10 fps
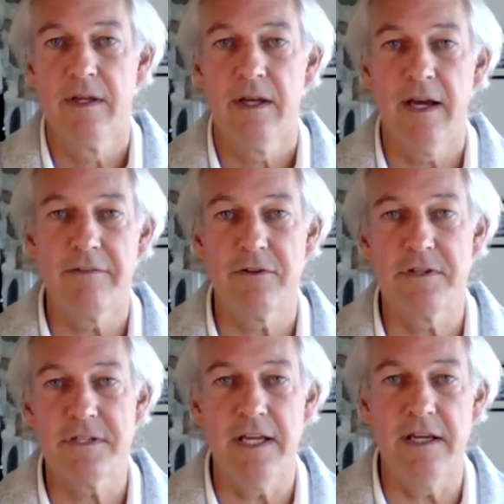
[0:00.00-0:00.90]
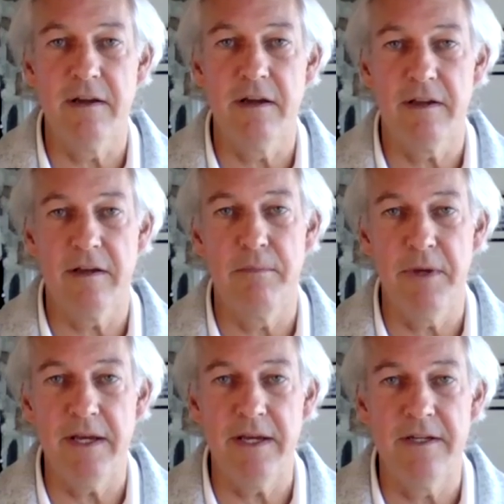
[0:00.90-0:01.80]
after seeing like a
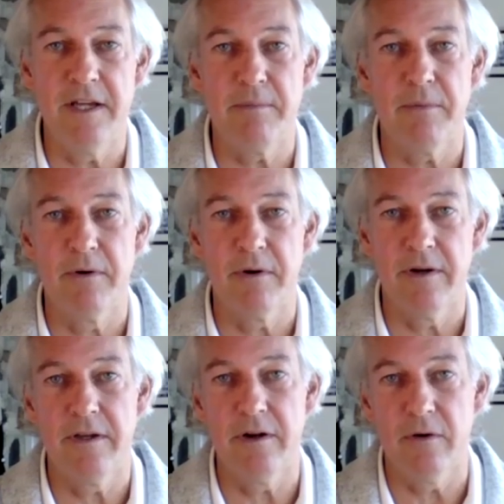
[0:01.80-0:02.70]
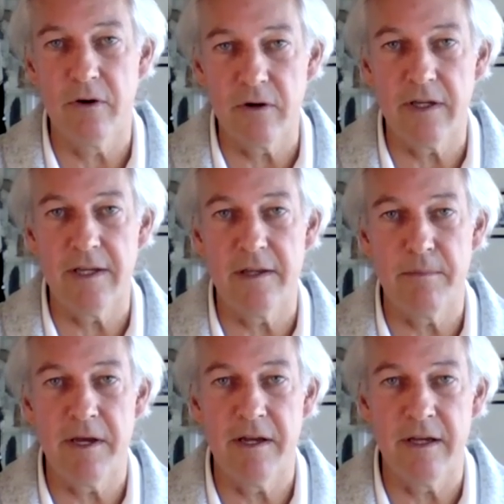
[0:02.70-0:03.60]
big dip early in the
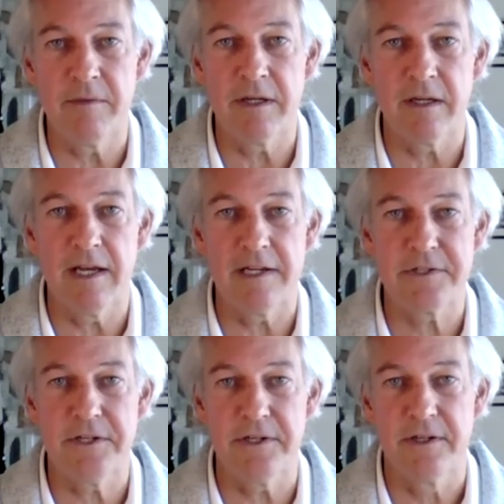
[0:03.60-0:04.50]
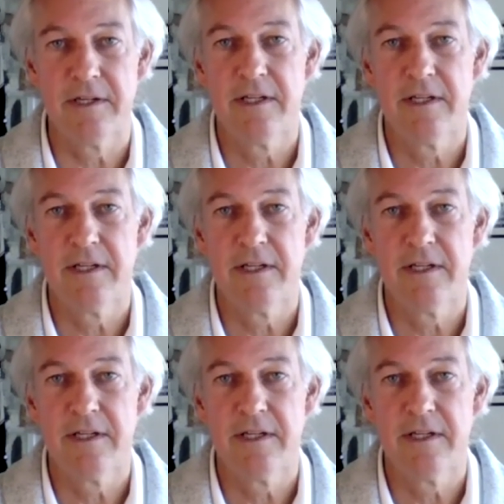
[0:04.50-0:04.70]
pandemic last year.